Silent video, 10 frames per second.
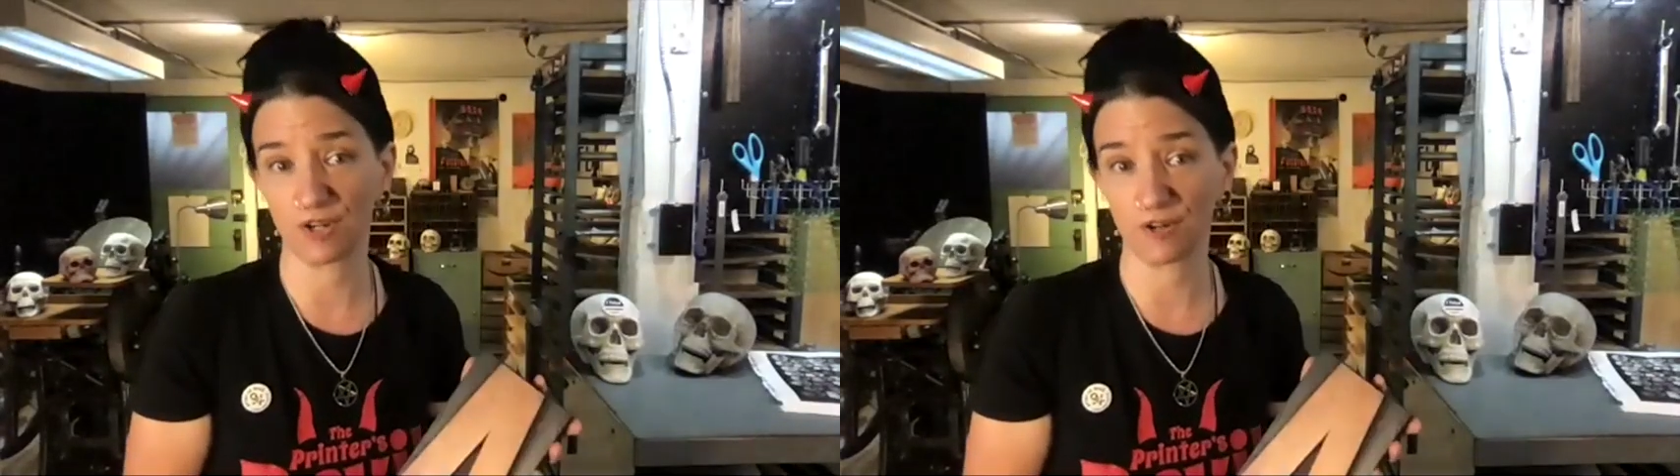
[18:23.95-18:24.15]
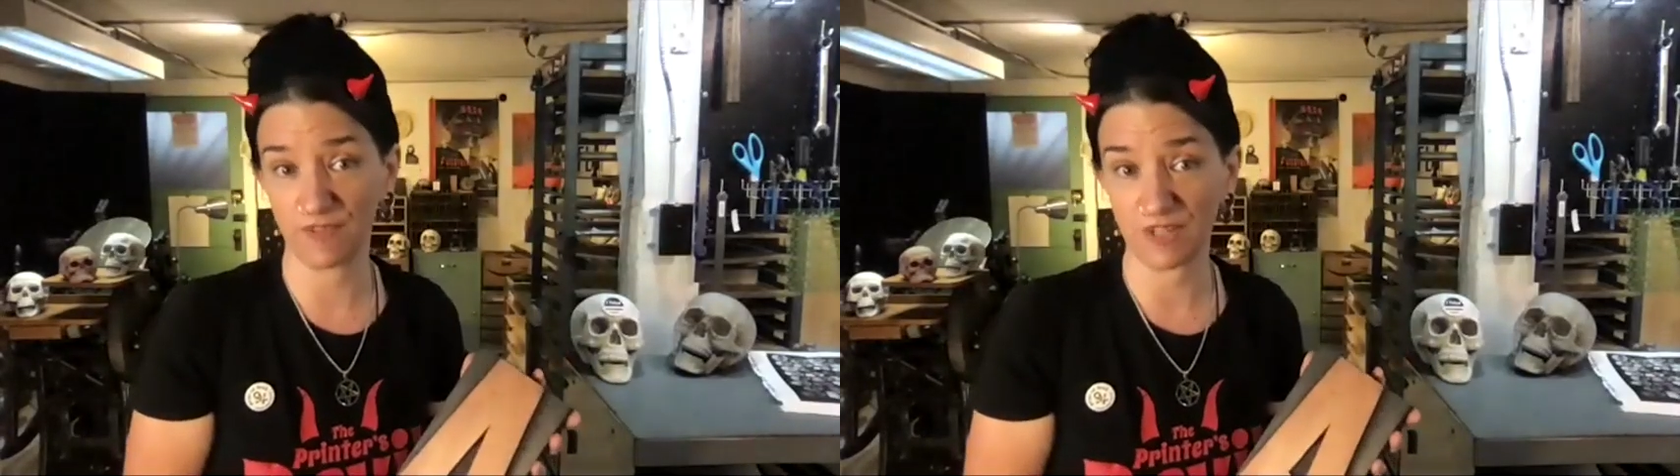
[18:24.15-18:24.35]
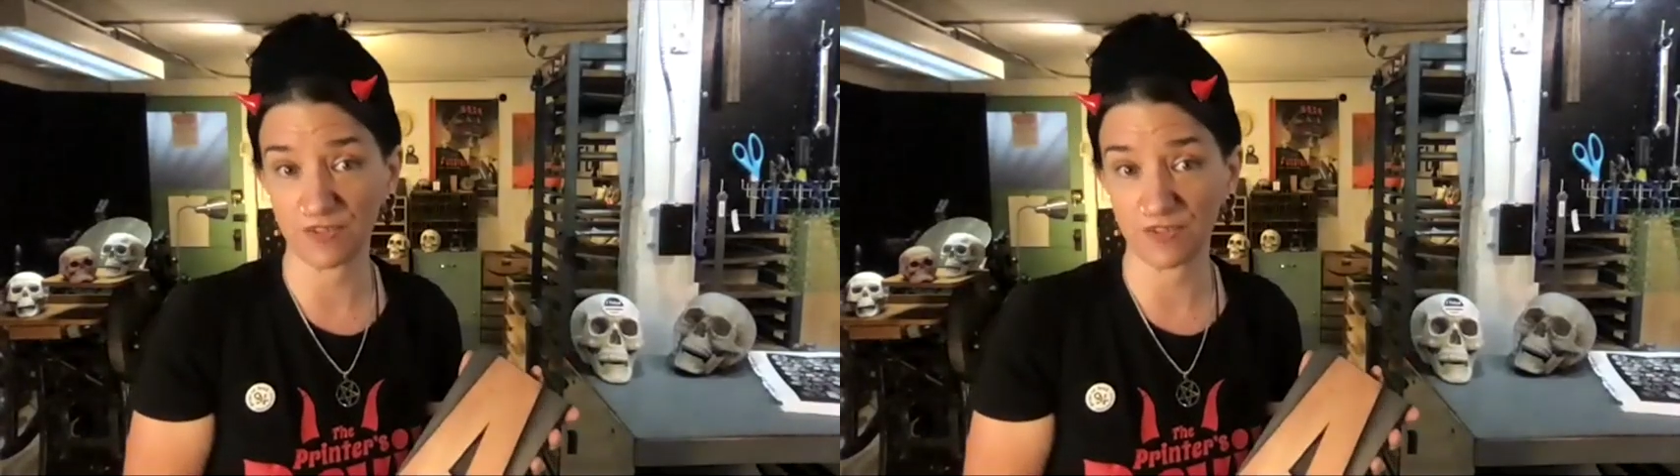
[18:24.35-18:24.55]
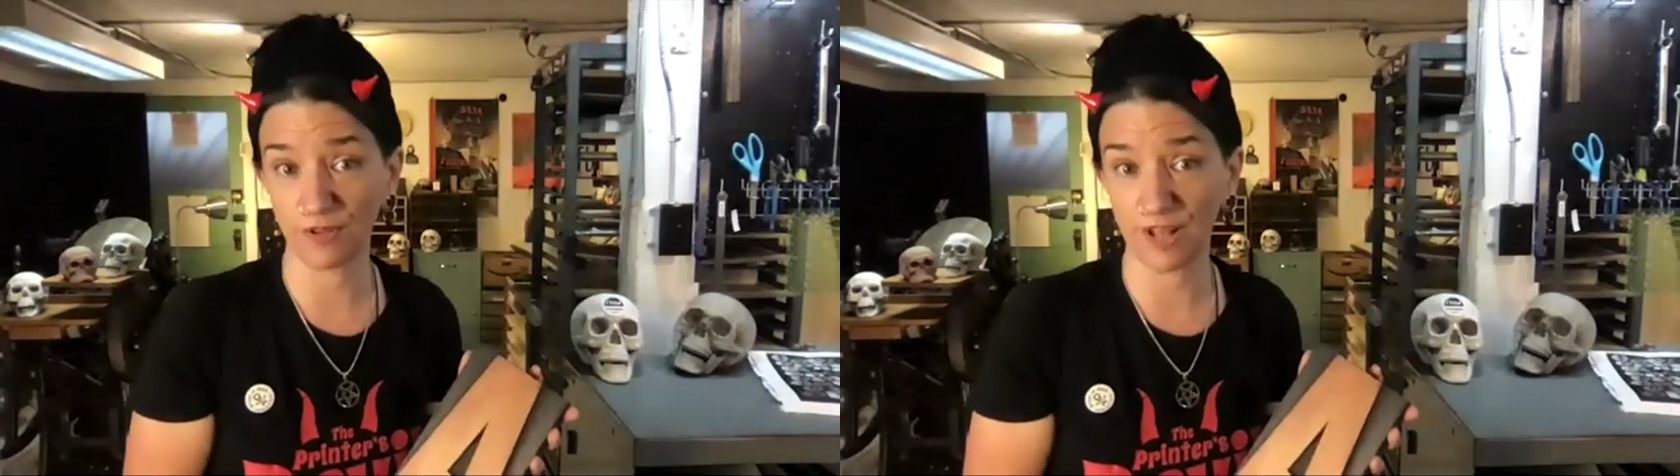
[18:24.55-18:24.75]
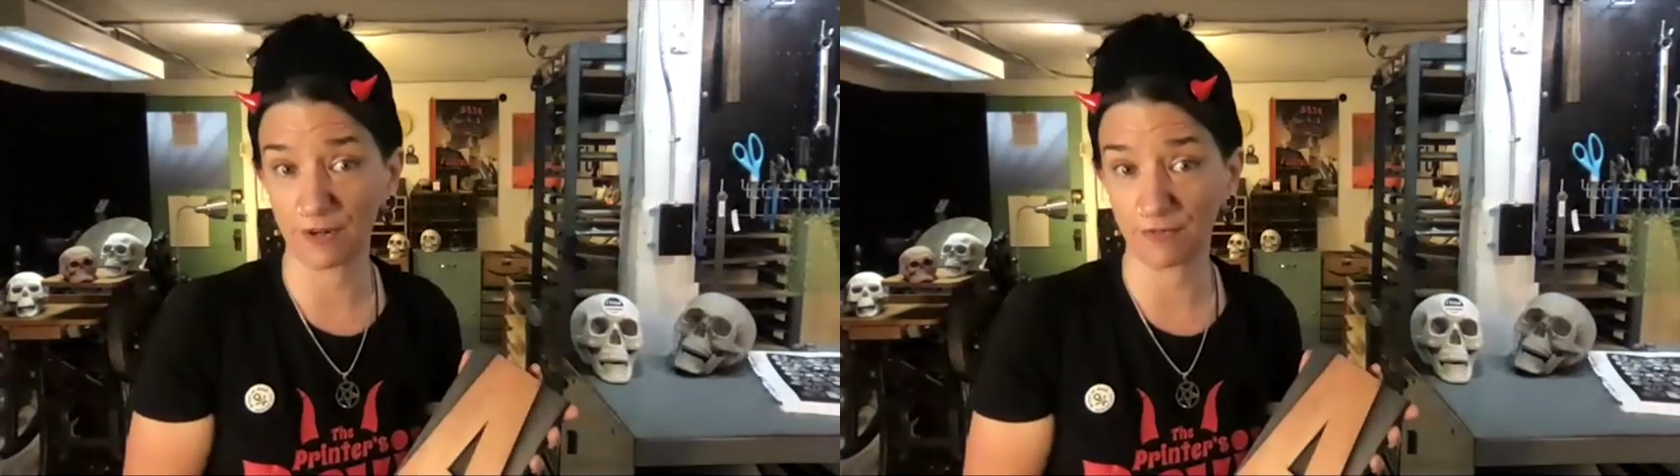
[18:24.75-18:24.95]
of these old
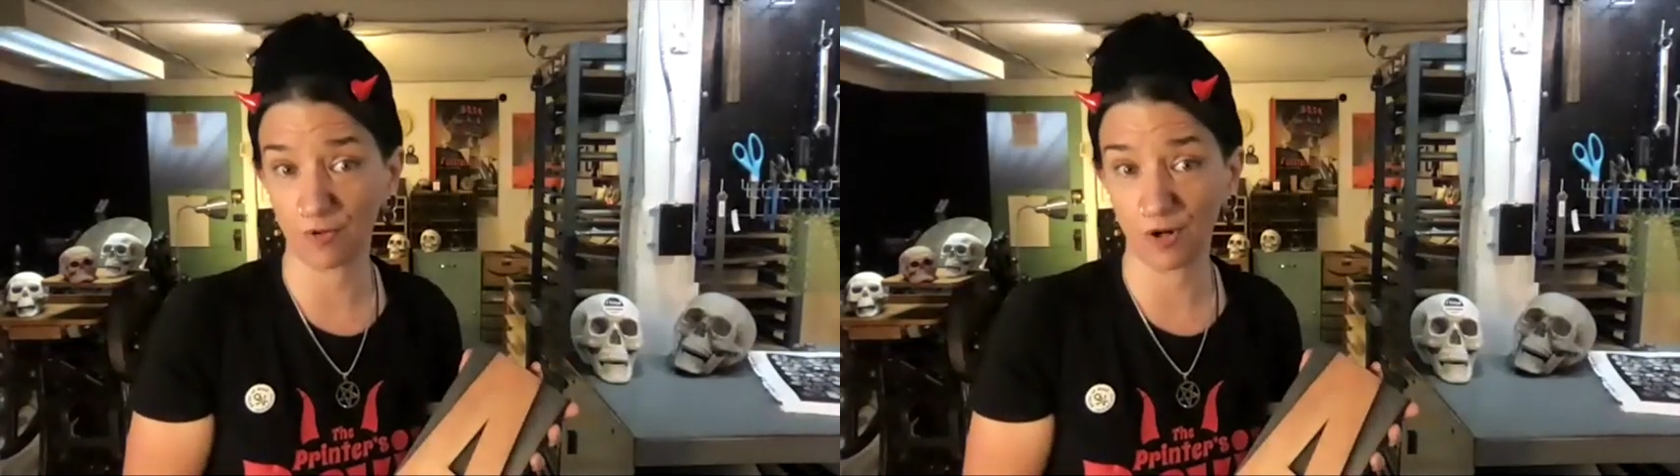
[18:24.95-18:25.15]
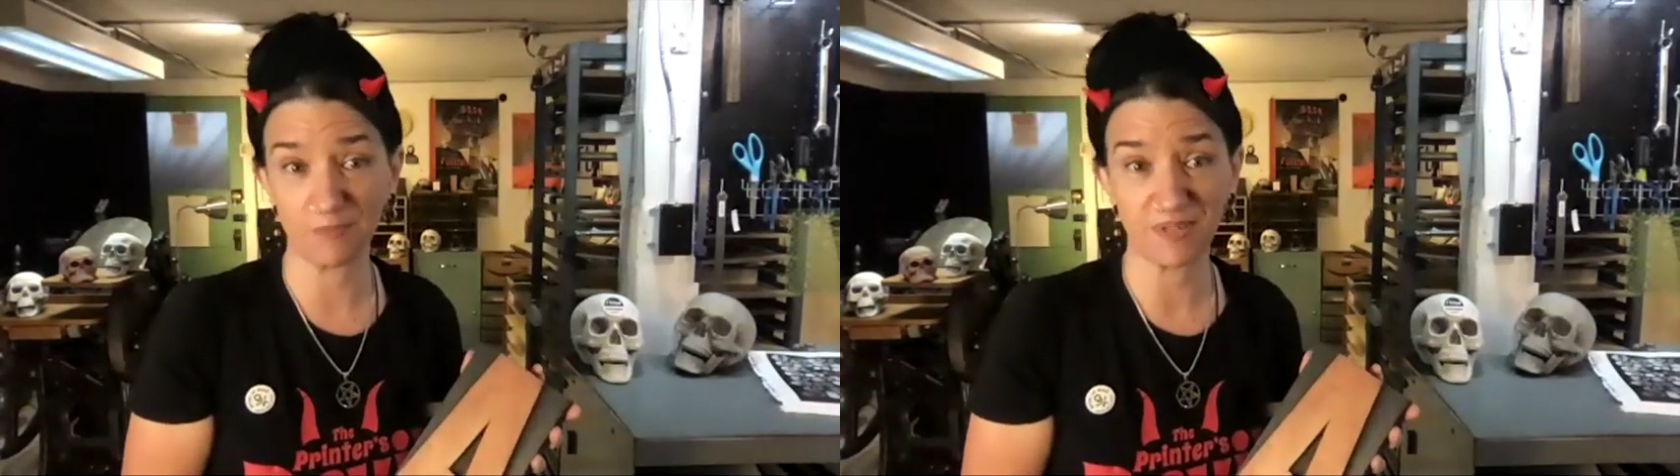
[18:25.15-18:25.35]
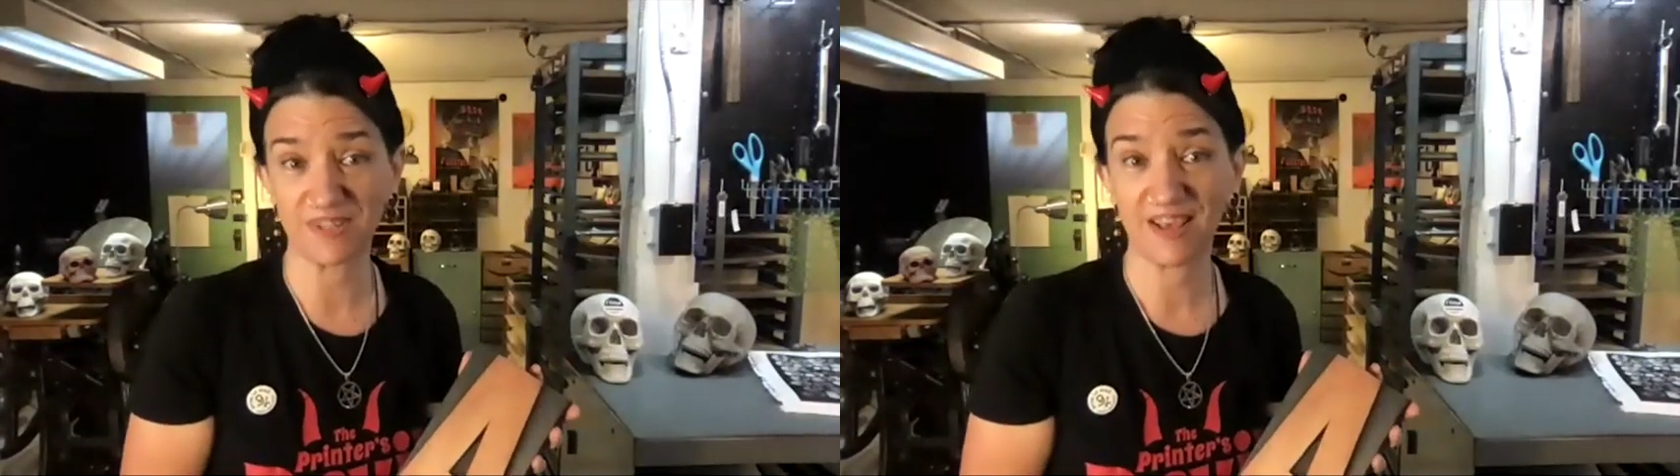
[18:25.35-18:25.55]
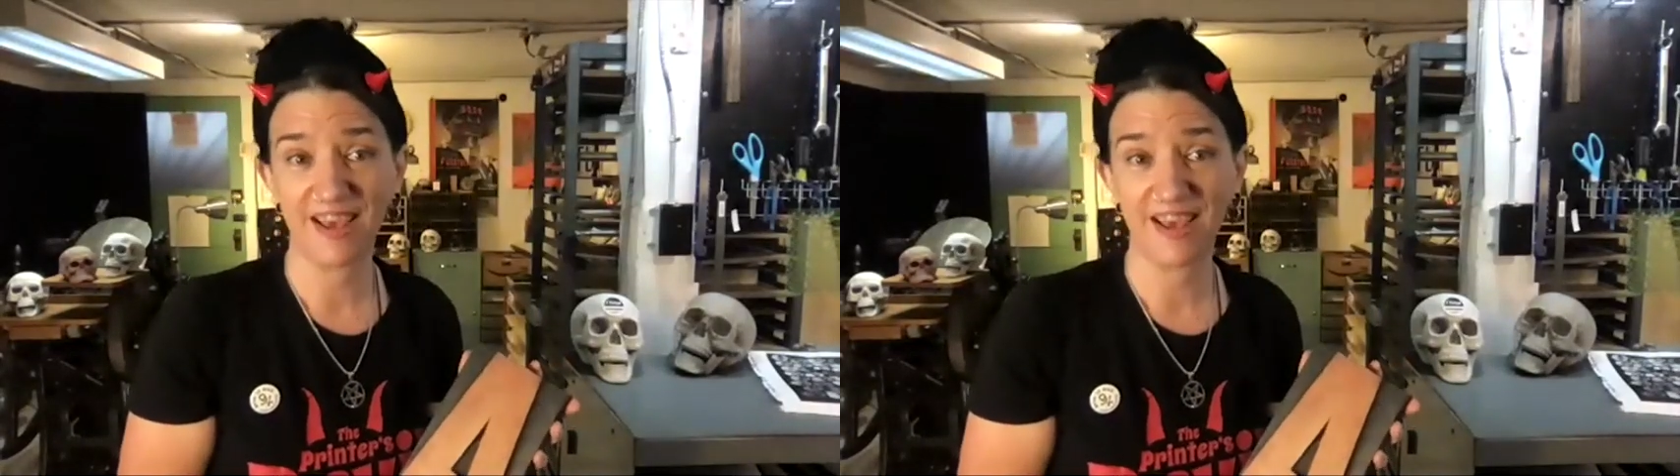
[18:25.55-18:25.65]
letter forms.